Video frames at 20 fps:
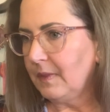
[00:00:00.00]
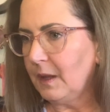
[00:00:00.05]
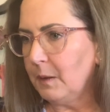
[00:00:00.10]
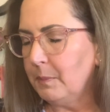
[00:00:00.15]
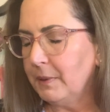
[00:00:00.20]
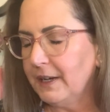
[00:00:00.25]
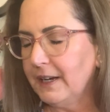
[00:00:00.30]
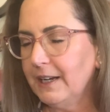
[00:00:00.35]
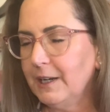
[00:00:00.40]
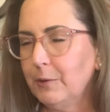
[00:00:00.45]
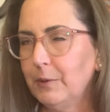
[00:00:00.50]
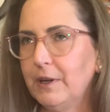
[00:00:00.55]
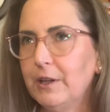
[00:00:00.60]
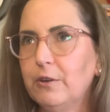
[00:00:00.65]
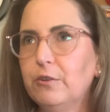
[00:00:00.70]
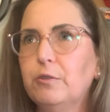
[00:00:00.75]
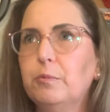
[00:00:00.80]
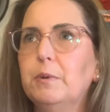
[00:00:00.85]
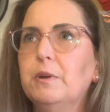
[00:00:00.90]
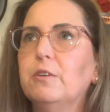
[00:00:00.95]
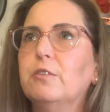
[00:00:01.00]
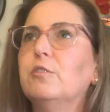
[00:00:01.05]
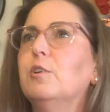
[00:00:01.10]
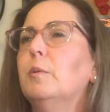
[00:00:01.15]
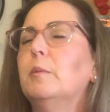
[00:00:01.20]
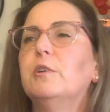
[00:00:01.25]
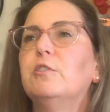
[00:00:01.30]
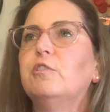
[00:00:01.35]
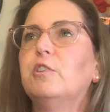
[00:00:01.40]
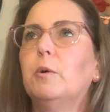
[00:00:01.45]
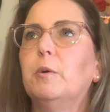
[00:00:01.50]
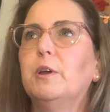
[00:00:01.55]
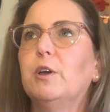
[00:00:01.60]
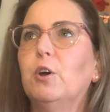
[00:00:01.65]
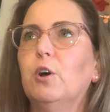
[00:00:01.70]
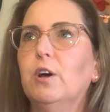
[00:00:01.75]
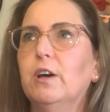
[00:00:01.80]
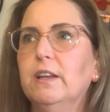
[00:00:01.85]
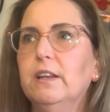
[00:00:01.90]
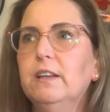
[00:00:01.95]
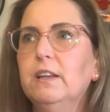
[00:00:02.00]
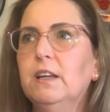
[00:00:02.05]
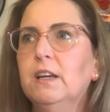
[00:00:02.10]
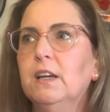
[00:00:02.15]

But anyway, there's been so much going on